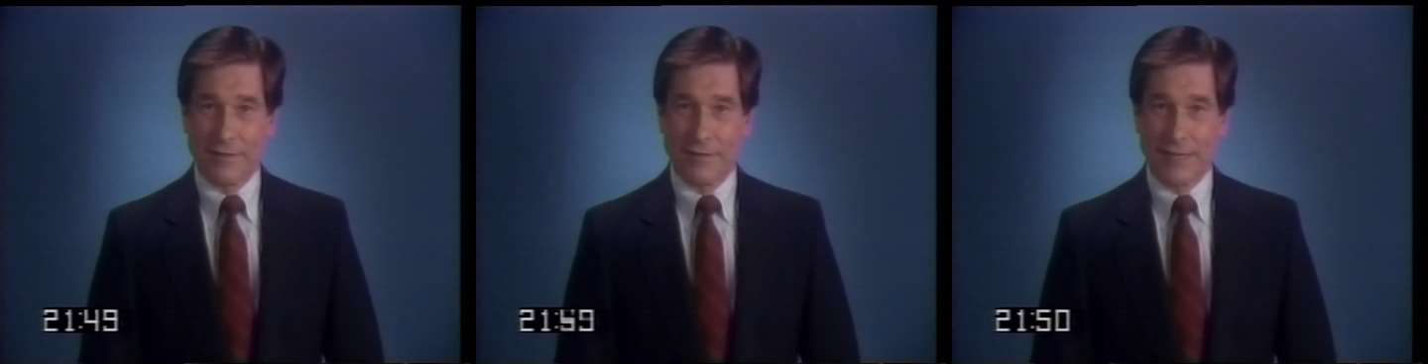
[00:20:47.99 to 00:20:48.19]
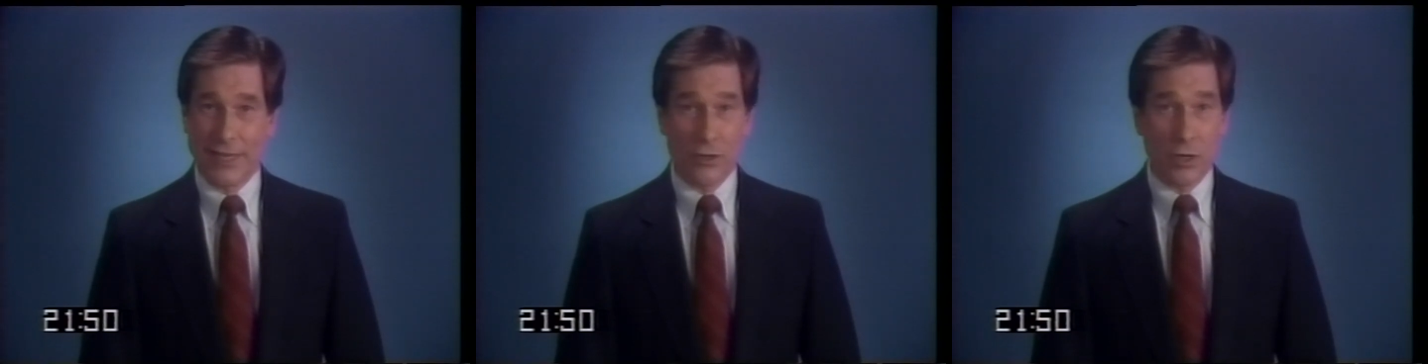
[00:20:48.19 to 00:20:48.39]

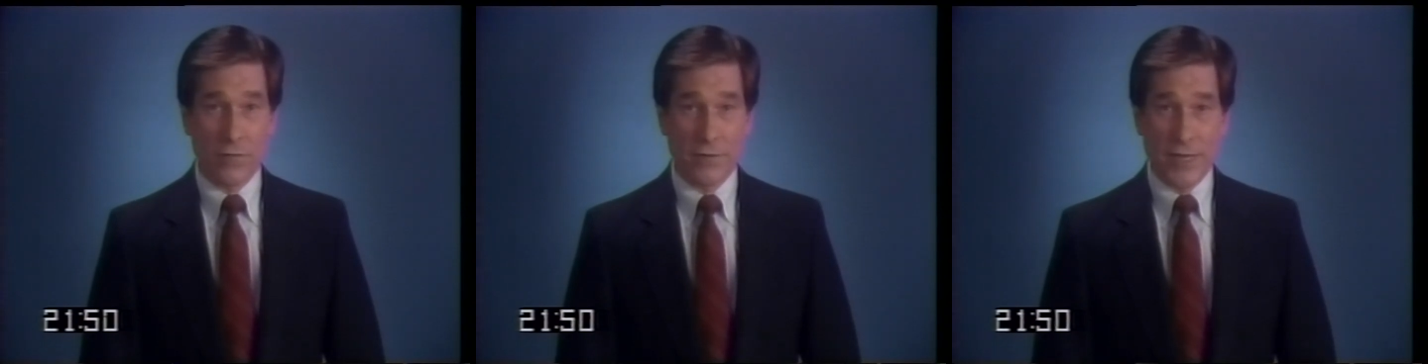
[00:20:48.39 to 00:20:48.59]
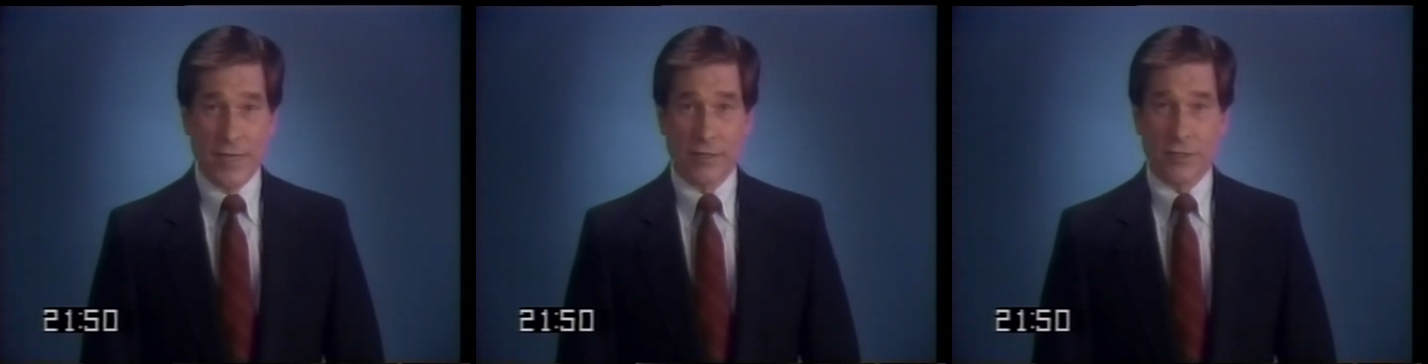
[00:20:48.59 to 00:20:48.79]
And
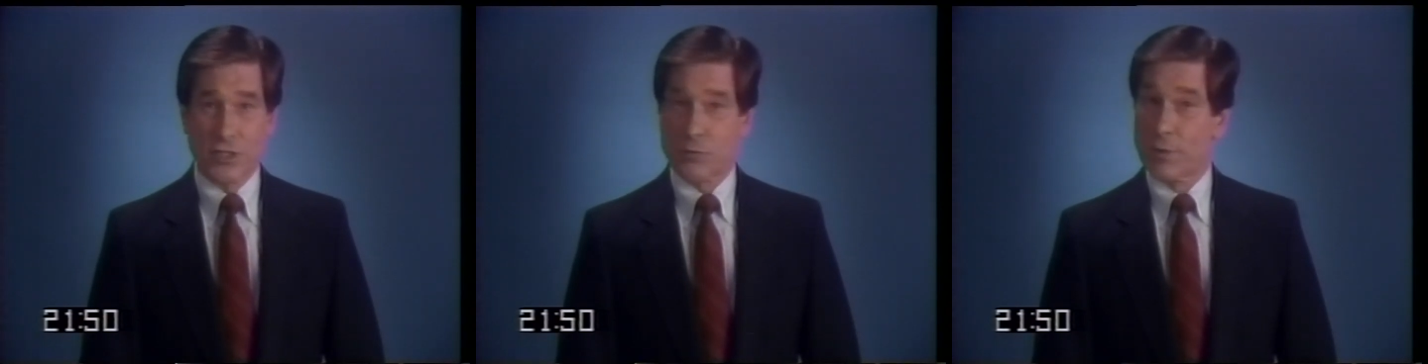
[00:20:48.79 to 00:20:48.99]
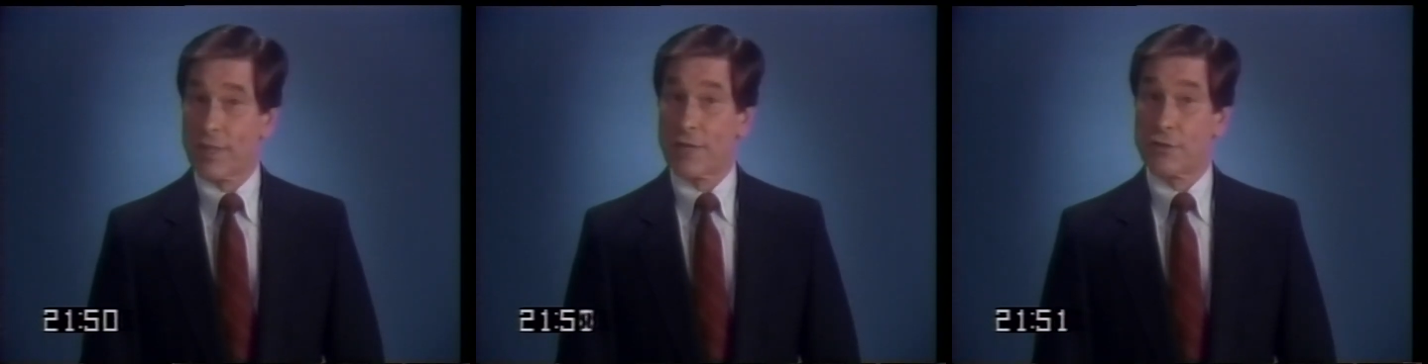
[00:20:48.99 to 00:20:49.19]
on
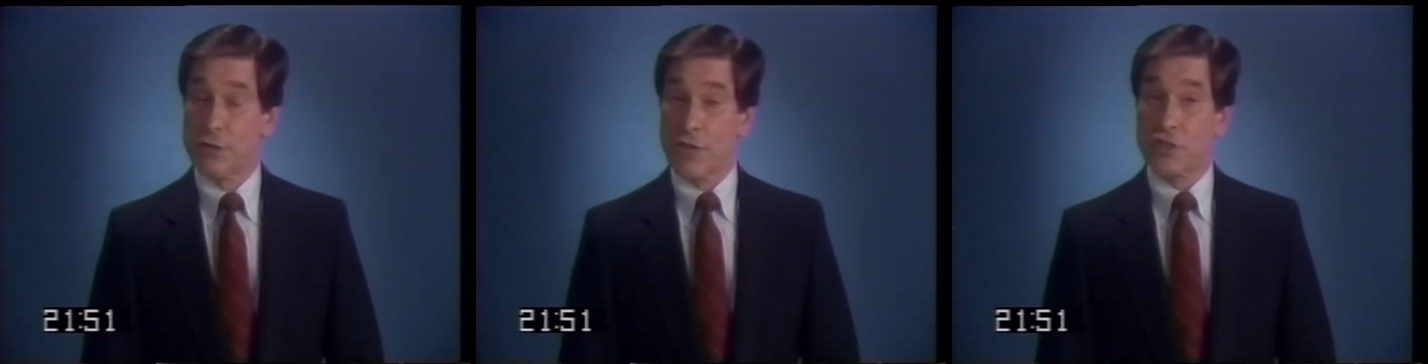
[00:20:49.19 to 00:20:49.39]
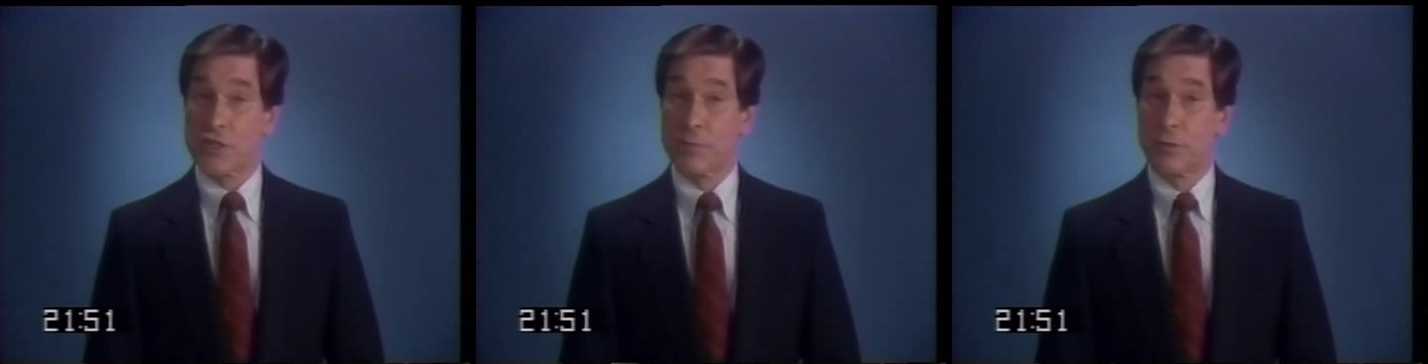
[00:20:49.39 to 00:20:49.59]
vehicles with
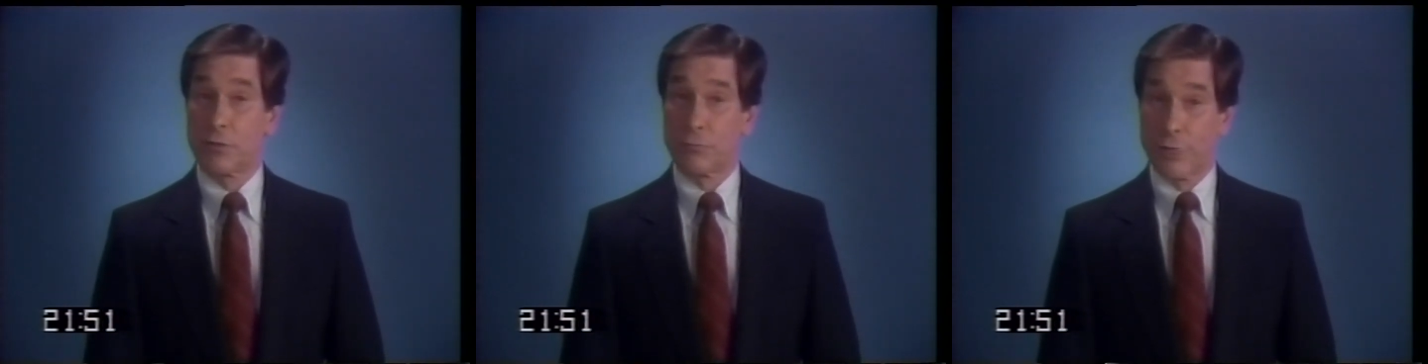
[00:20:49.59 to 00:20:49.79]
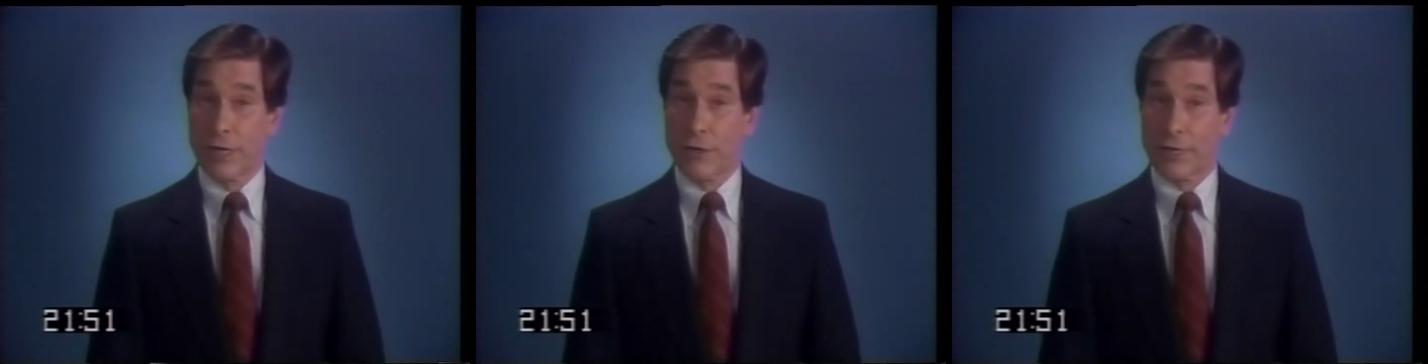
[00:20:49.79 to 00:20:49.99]

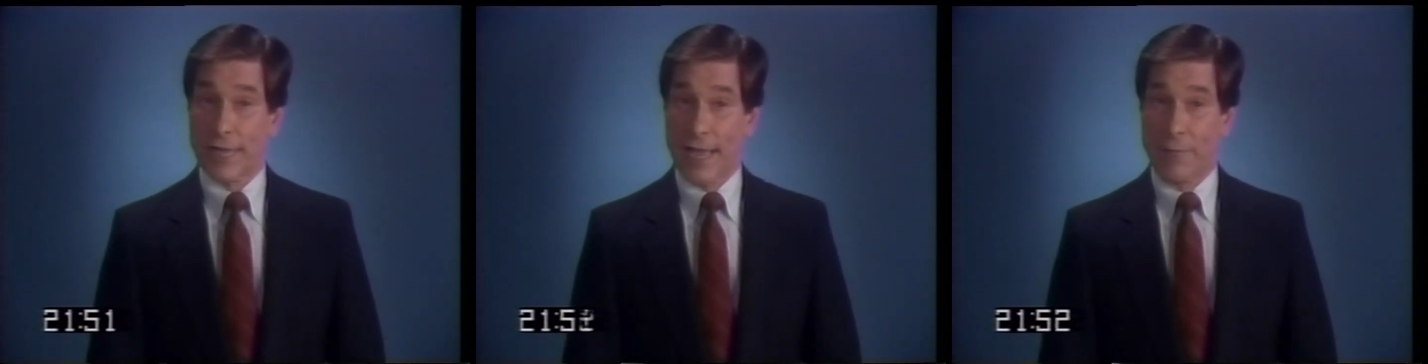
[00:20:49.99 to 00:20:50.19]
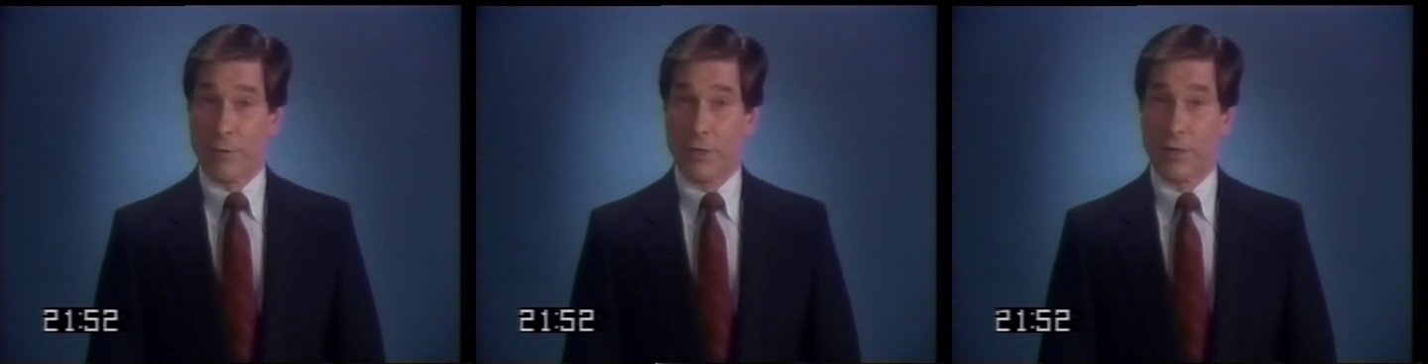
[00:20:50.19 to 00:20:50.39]
adjustable rear
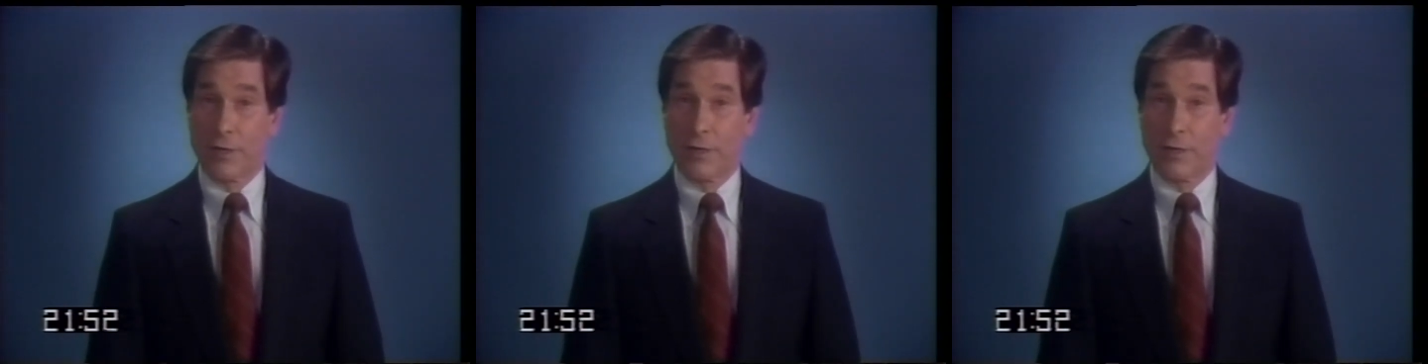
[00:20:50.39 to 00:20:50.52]
camber,